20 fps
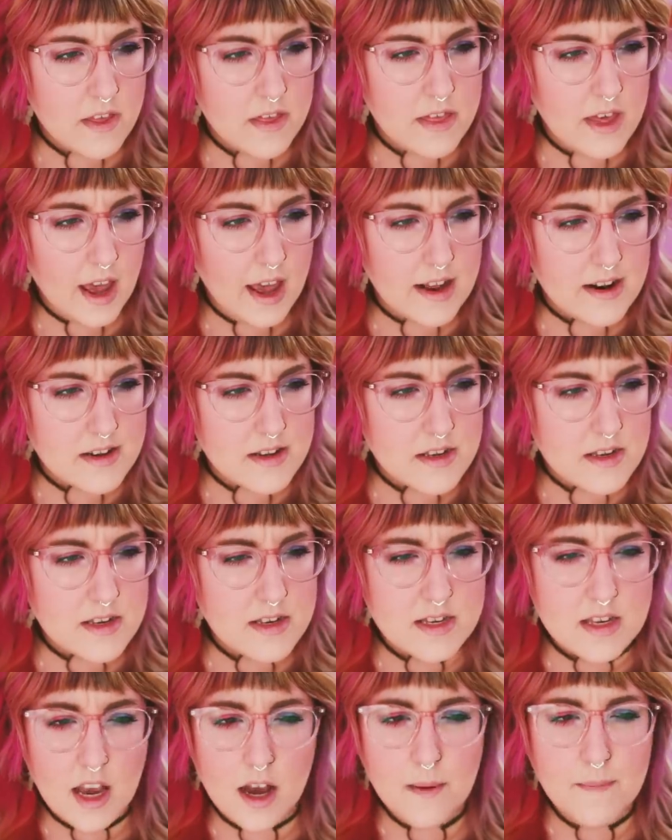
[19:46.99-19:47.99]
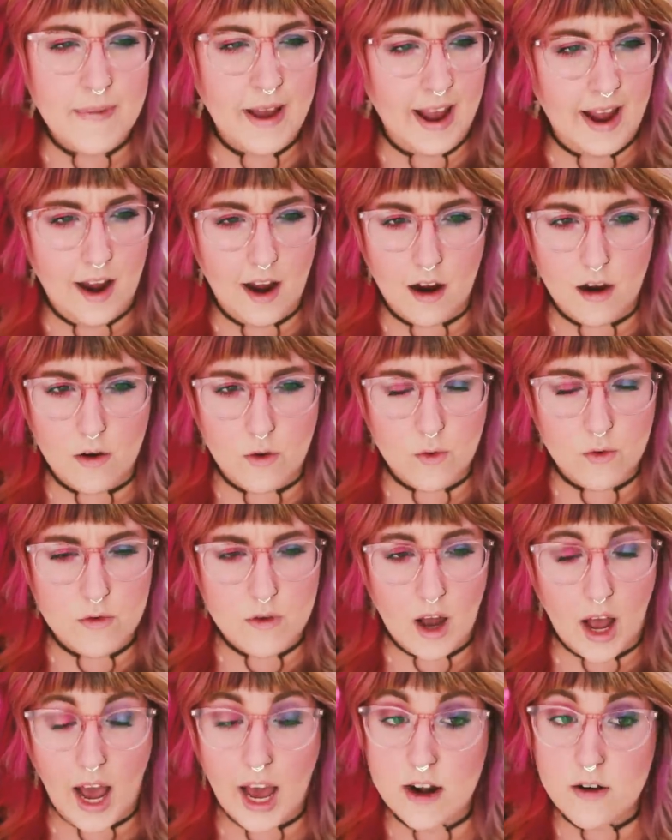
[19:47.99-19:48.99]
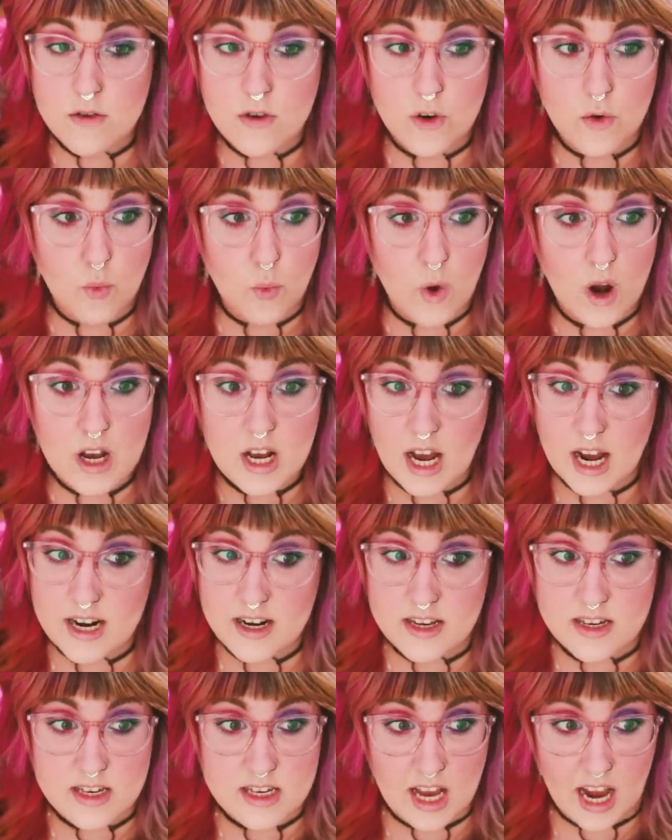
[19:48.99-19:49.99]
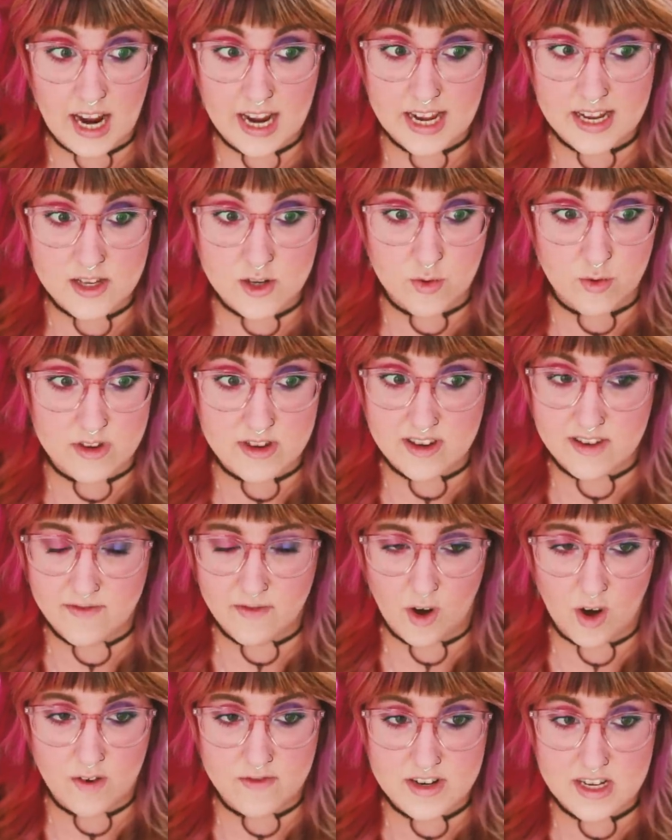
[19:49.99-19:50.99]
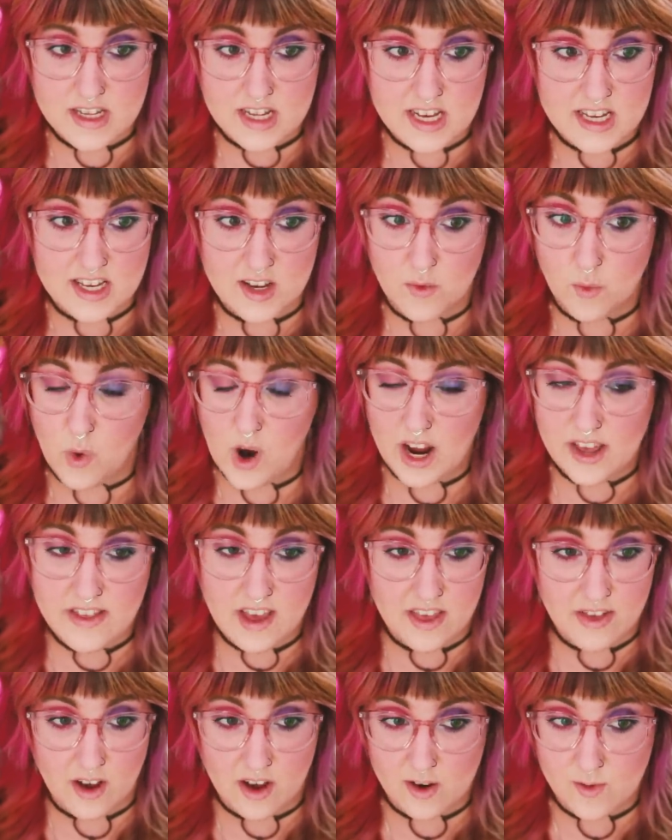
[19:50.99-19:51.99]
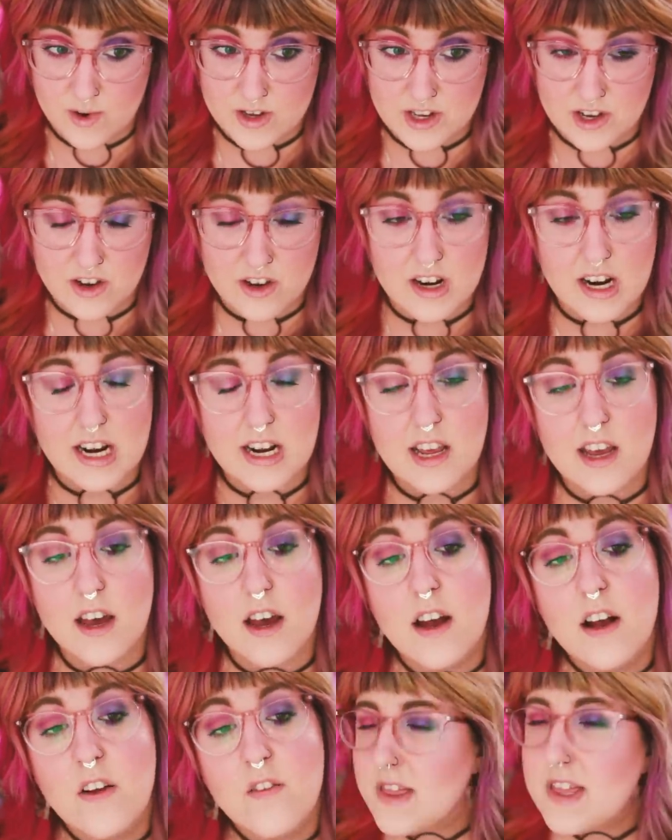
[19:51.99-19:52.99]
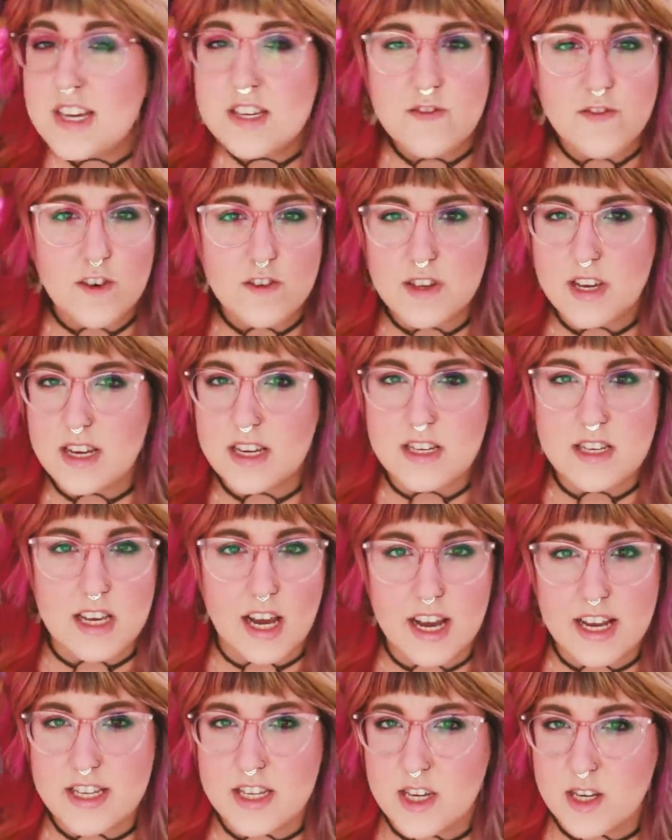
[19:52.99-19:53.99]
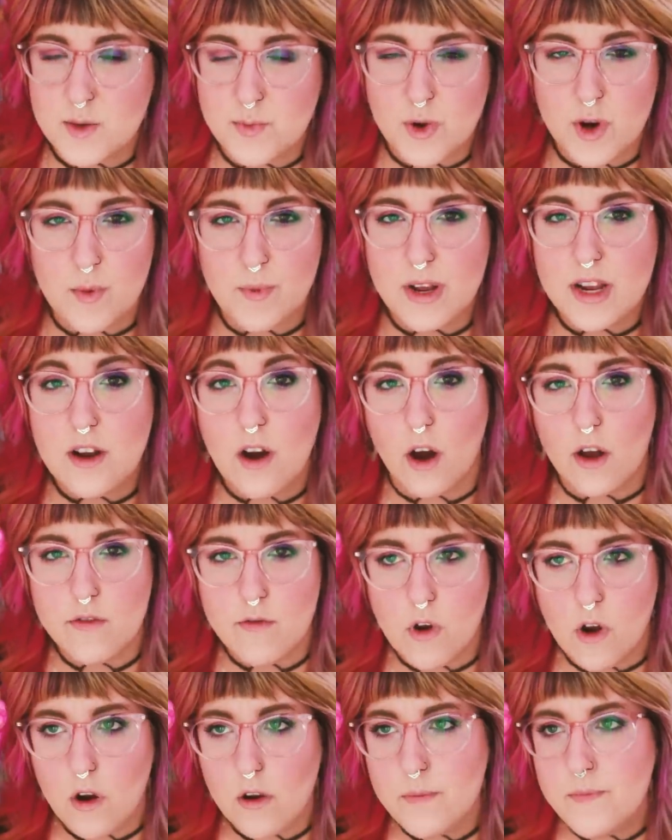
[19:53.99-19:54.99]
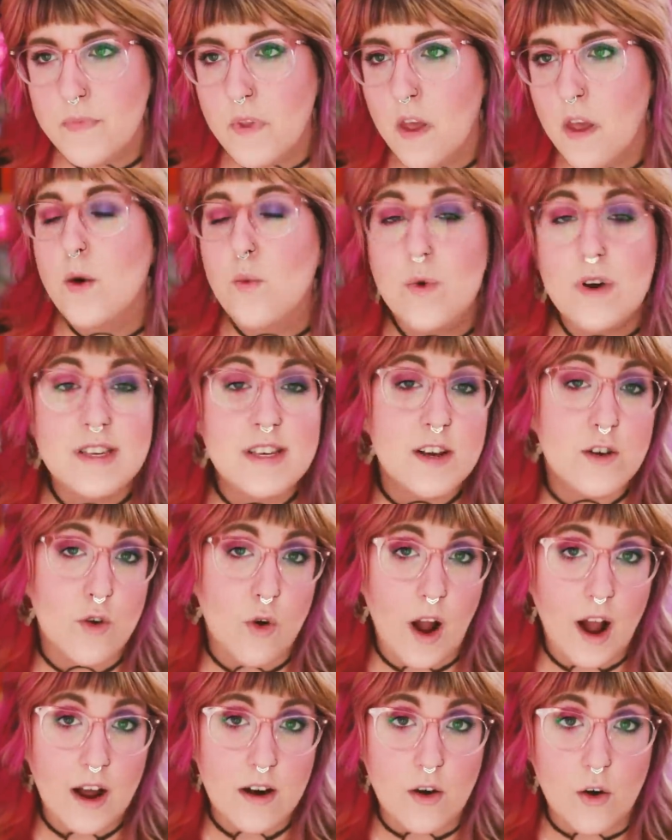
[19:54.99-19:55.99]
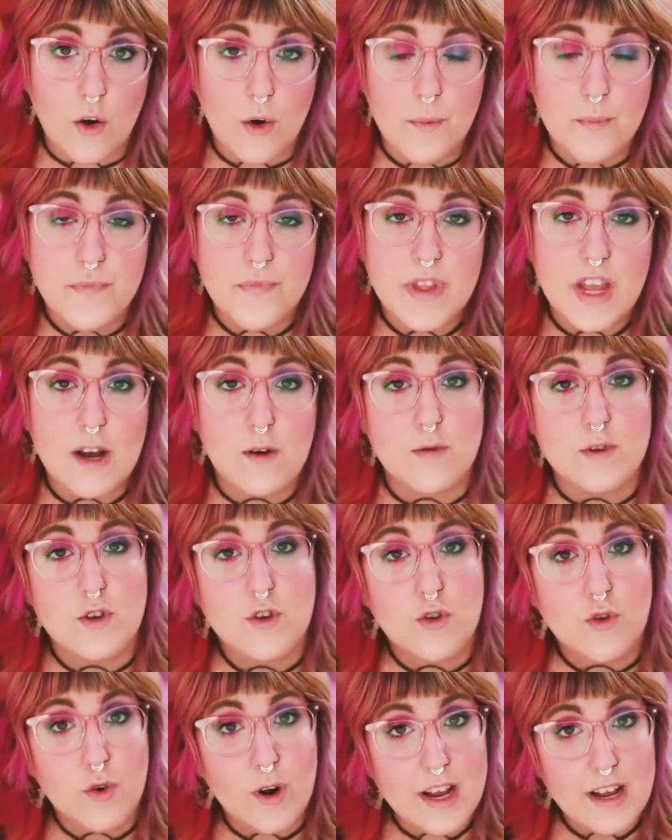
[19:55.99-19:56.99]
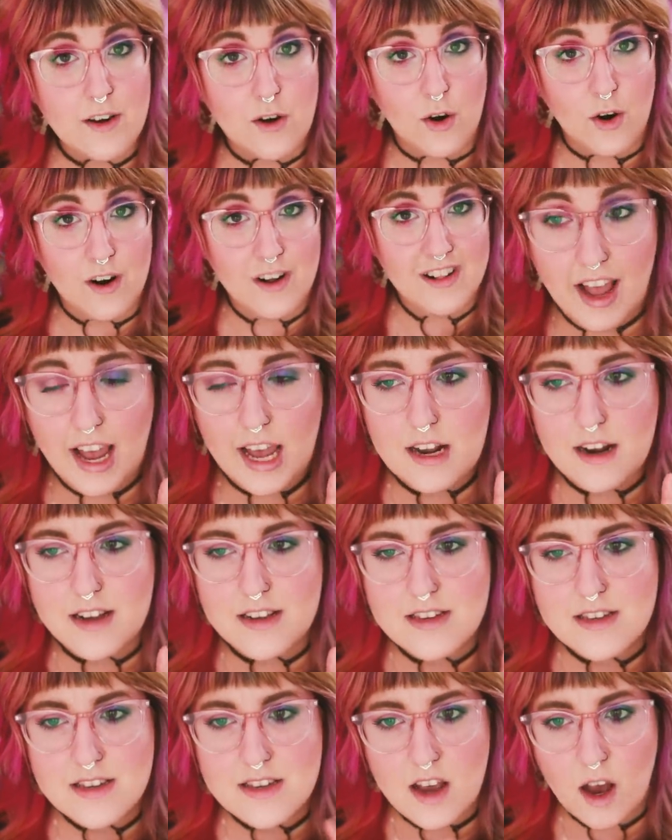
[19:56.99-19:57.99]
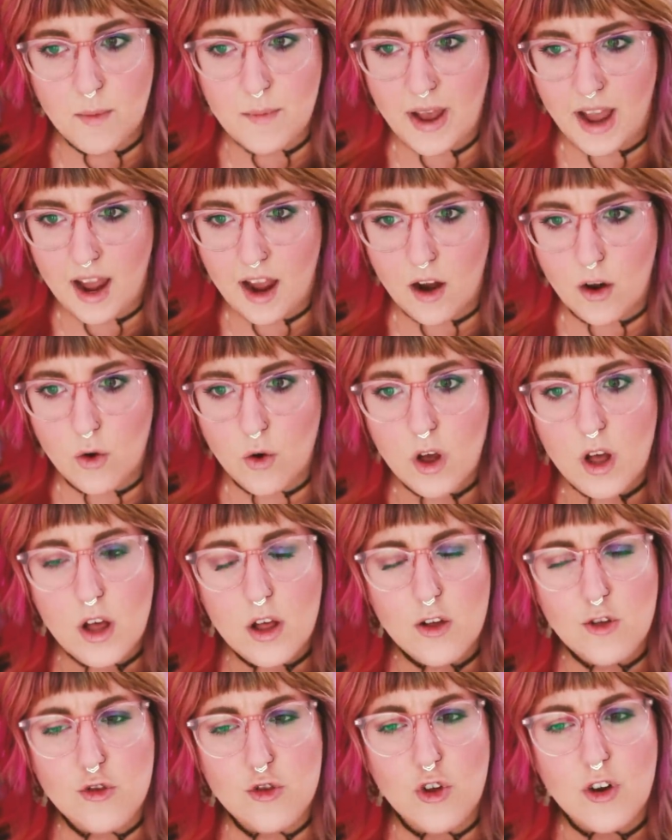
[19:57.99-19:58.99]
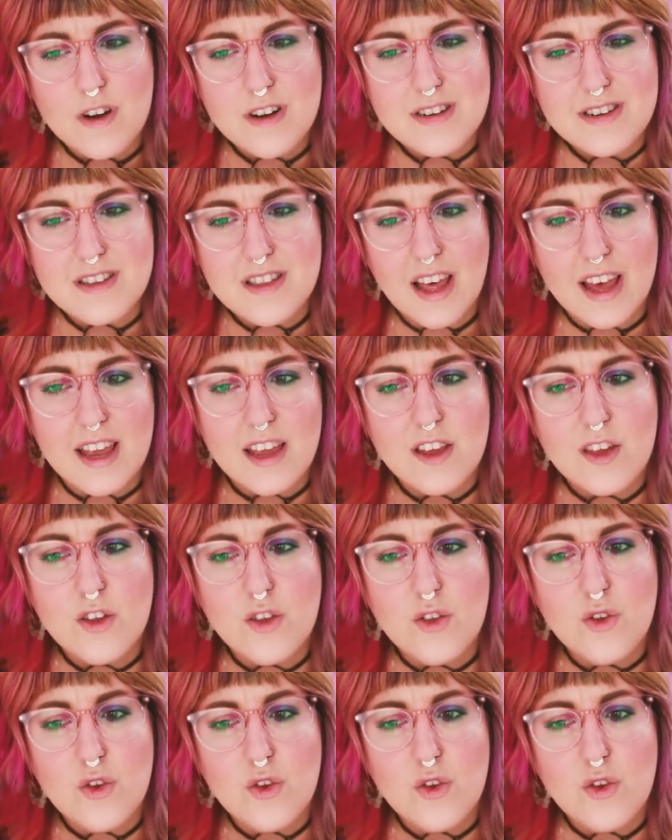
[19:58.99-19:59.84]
that somehow, I don't know what kind of science was involved in this and why they thought it was a good idea. This feels like a science experiment gone wrong. It wasn't crackle, it was crinkle. And it somehow looked like